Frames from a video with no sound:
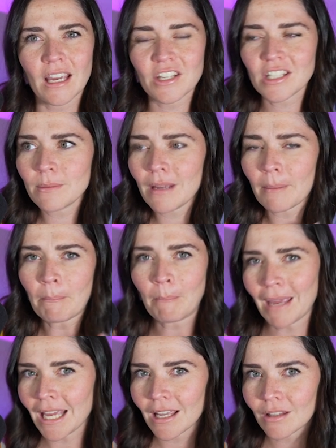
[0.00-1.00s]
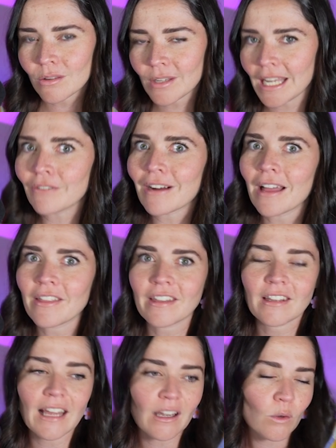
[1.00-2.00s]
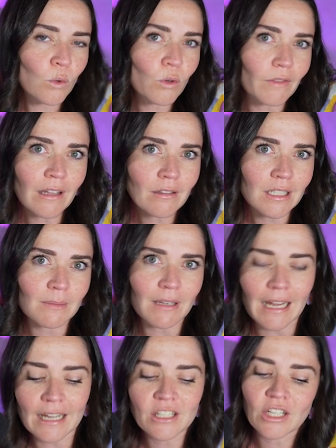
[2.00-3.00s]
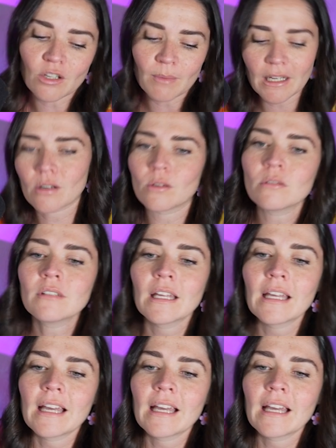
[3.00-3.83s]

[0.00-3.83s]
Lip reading: just a bit meh looking, rather than like, oh, that looks a bit edgy or a bit cool.